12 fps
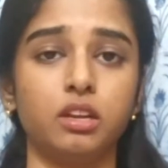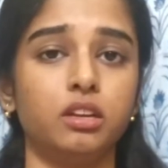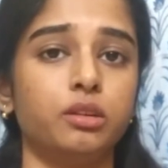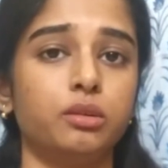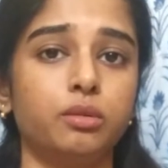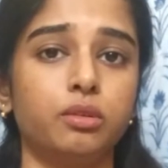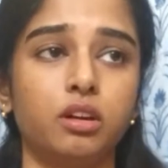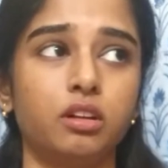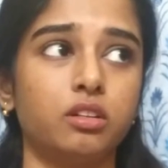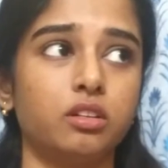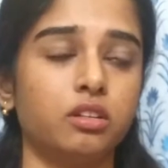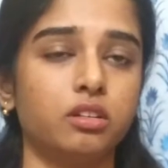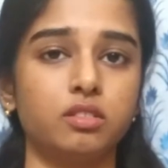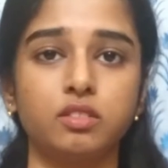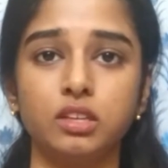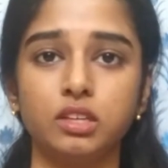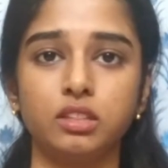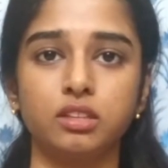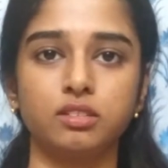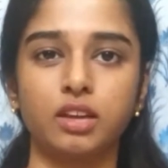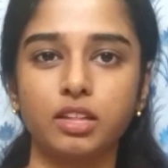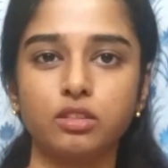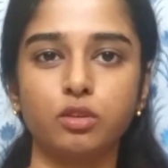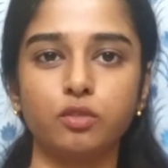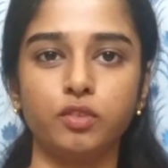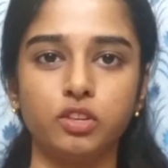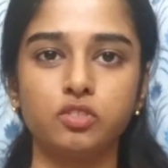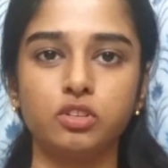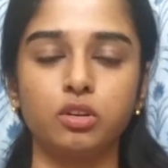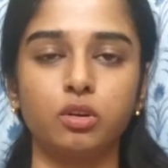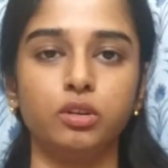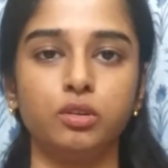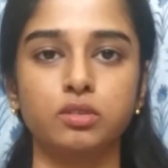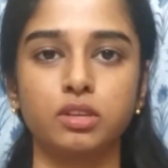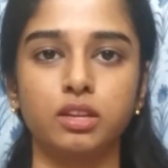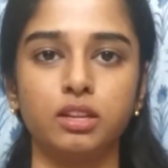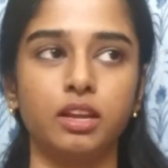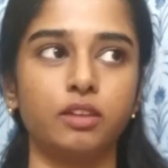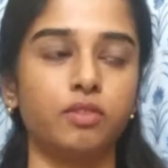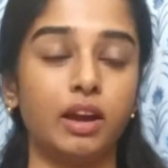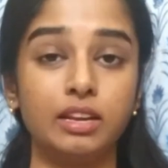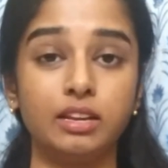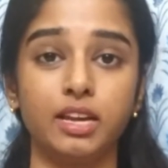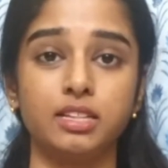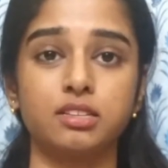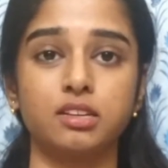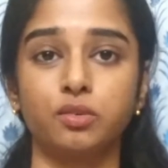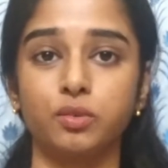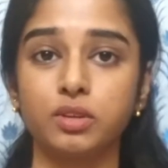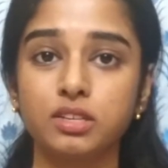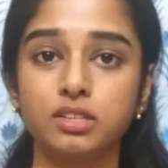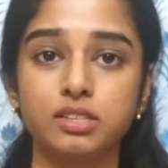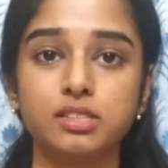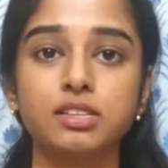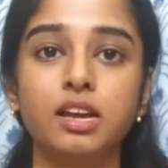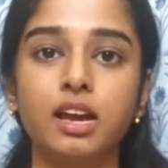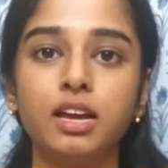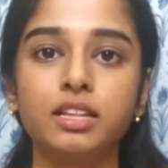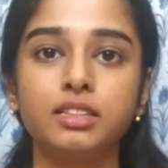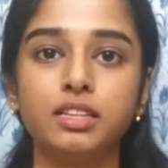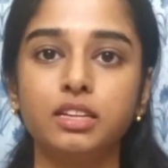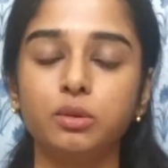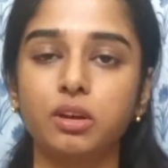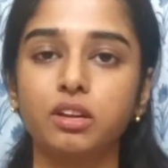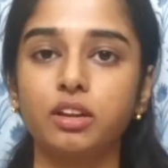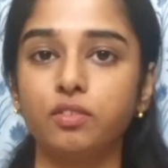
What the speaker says: and you are seeing the signs of aging on your skin like fine lines and wrinkles, then you can